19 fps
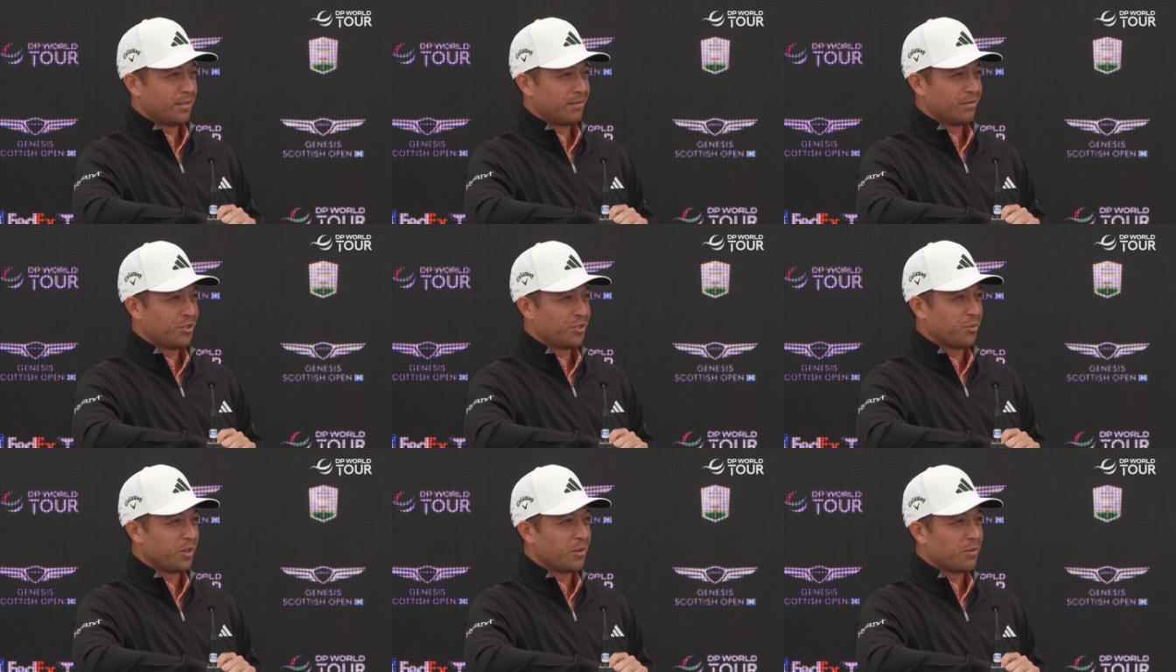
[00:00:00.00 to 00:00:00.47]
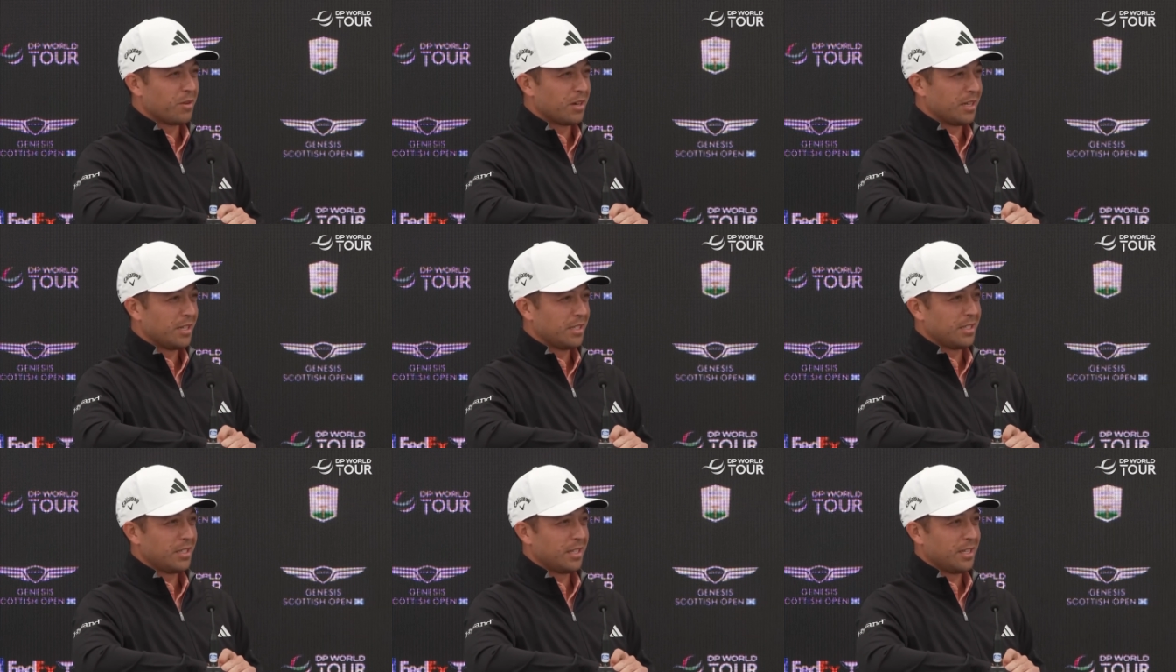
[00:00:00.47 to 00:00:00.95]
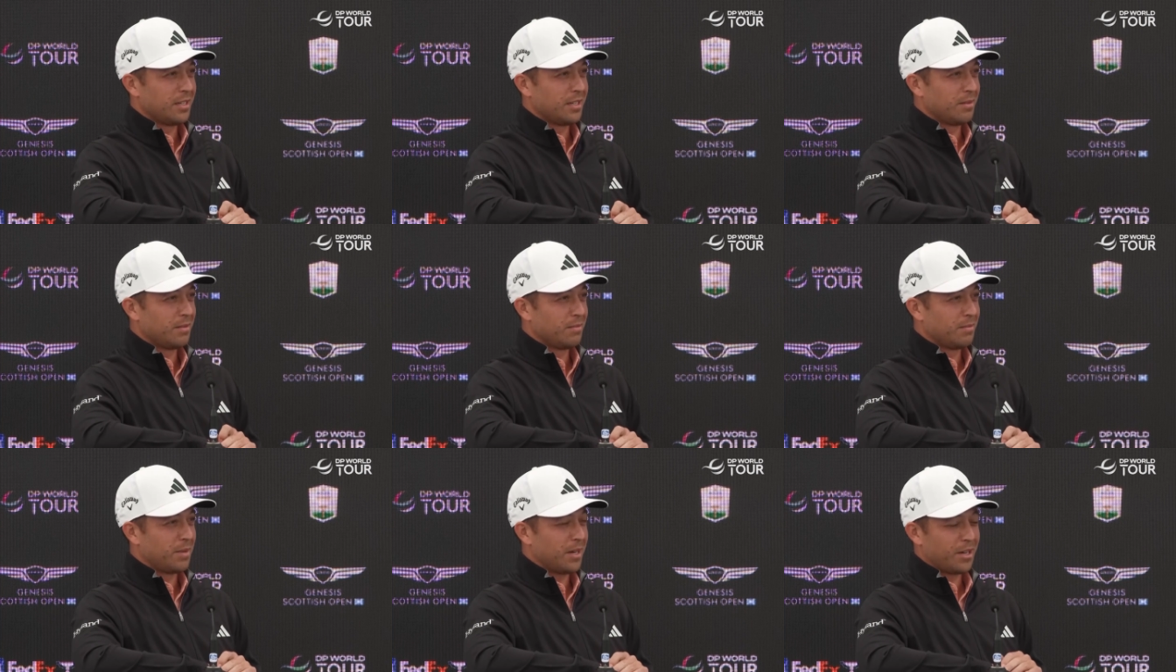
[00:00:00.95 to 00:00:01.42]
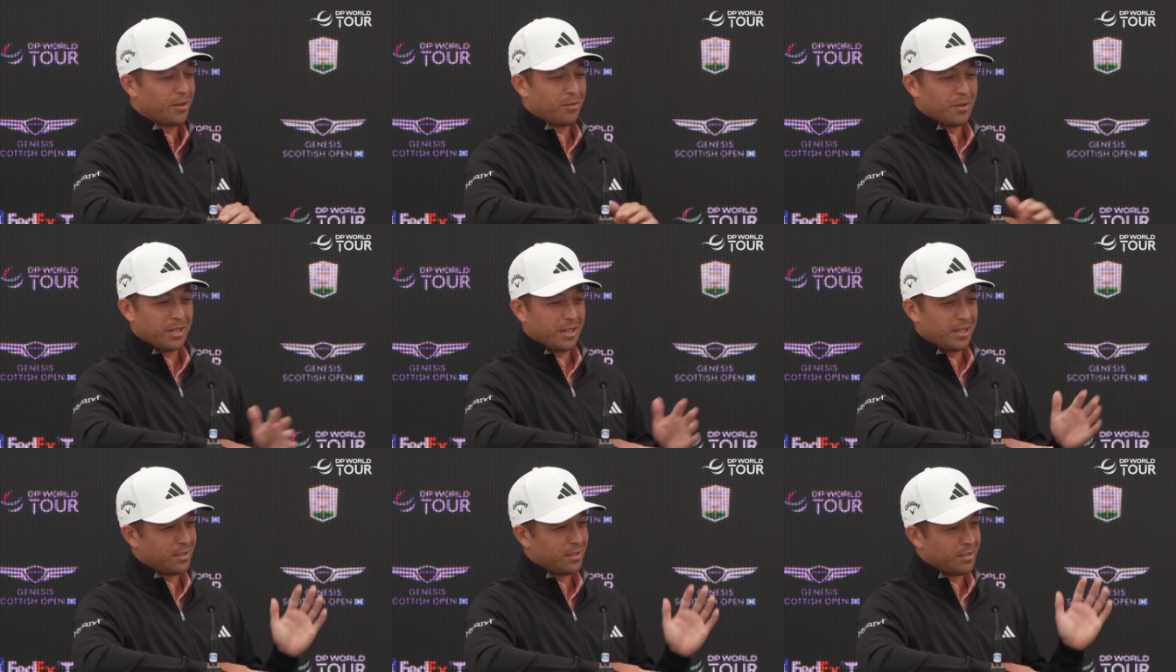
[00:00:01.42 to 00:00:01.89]
swing wise and body
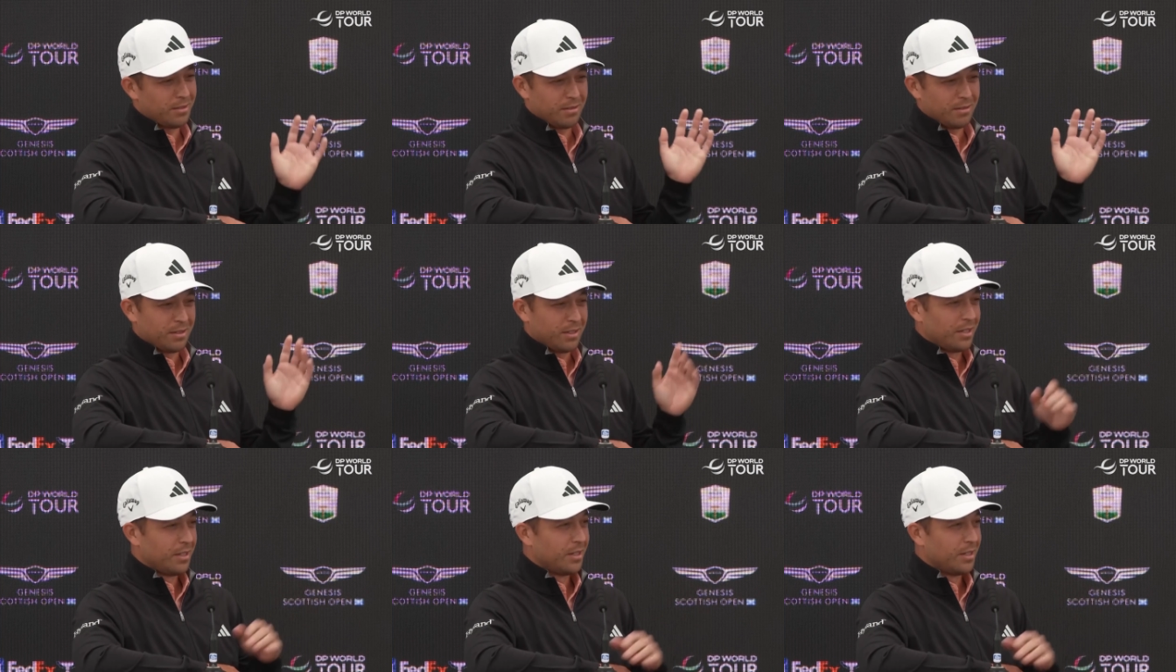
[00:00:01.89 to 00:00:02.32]
wise, and